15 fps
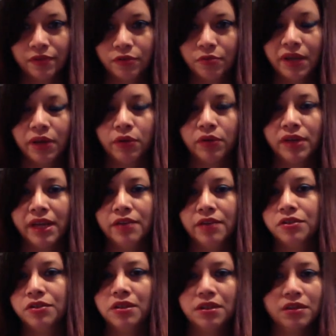my
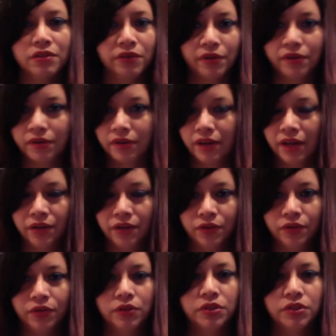creation, or I don't know,